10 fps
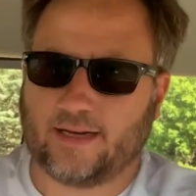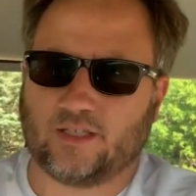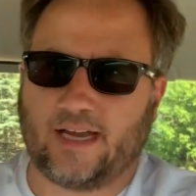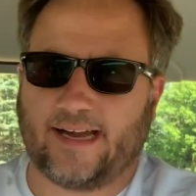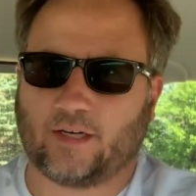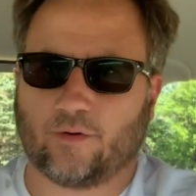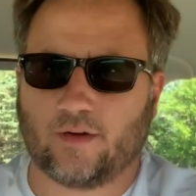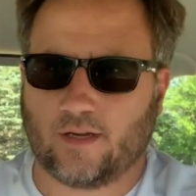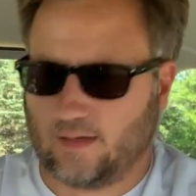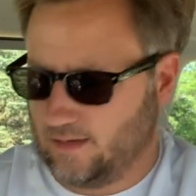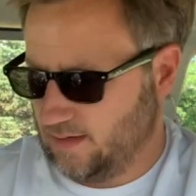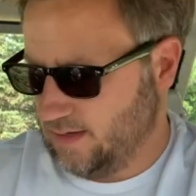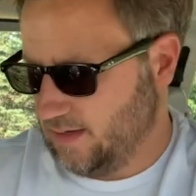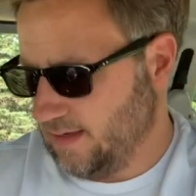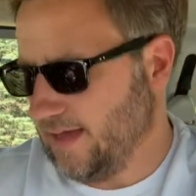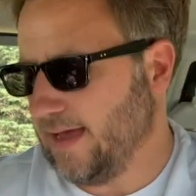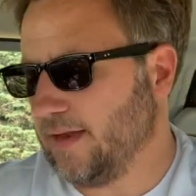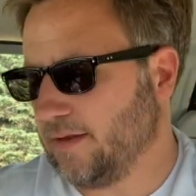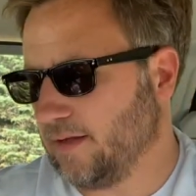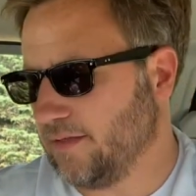Jackery,
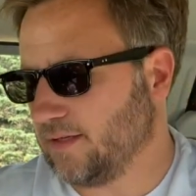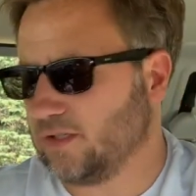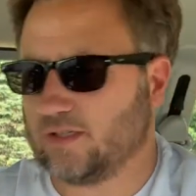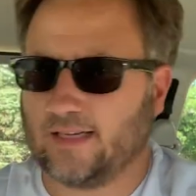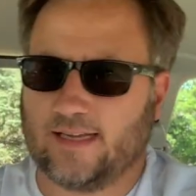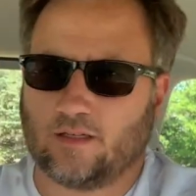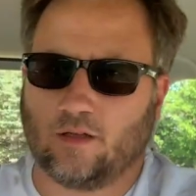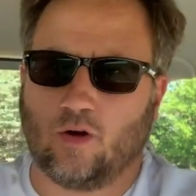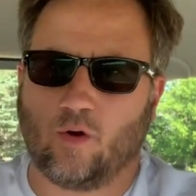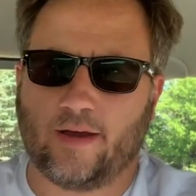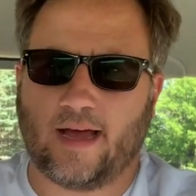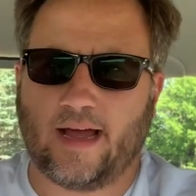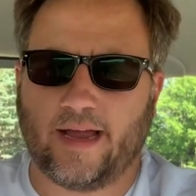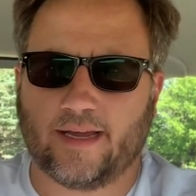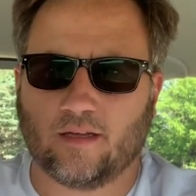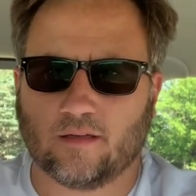and uh, this just has a low and high